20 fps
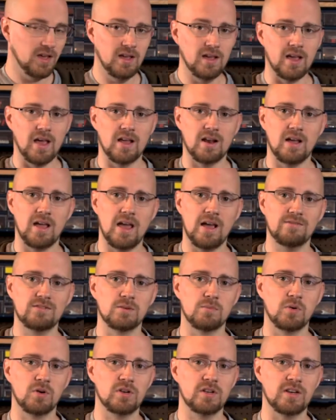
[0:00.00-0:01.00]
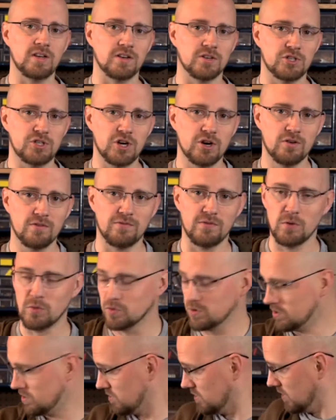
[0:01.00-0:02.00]
and I have to put it in a shared
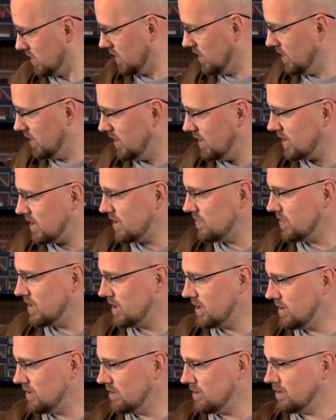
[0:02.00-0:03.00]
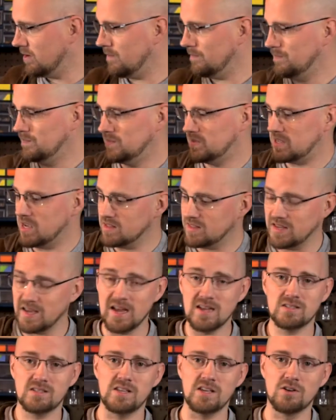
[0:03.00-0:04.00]
folder, and then take the
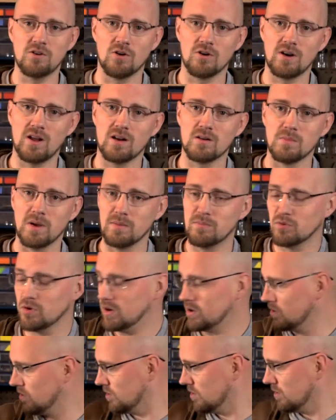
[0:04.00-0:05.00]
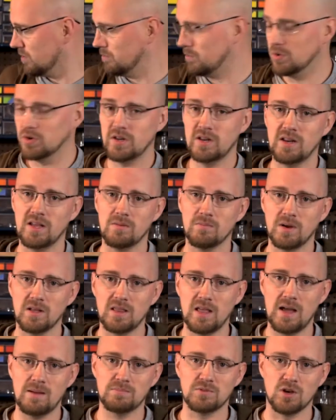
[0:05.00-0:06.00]
SD card out of my printer, put it in my
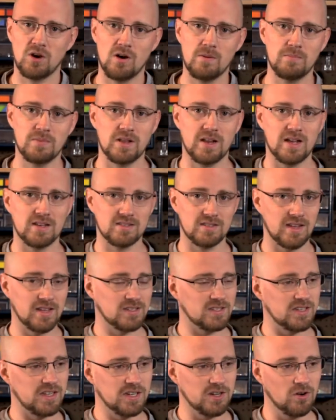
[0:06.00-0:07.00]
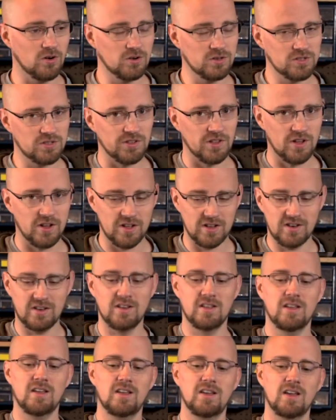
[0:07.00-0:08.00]
laptop that has an SD card slot,
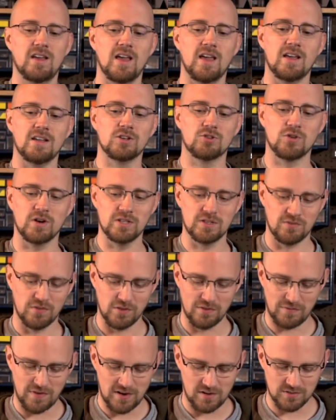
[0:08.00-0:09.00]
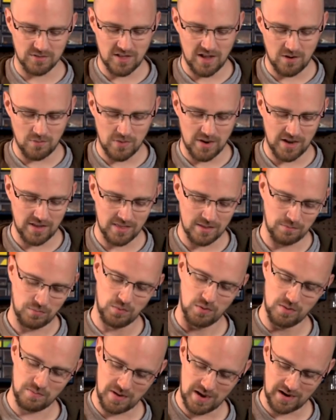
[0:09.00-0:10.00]
and transfer the files that way, and then
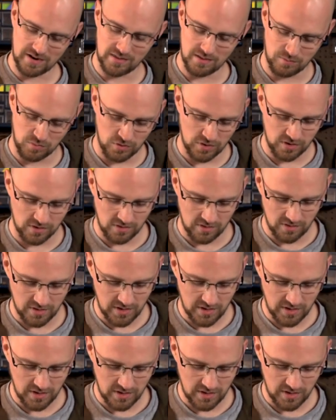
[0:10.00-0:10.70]
put it back in the printer.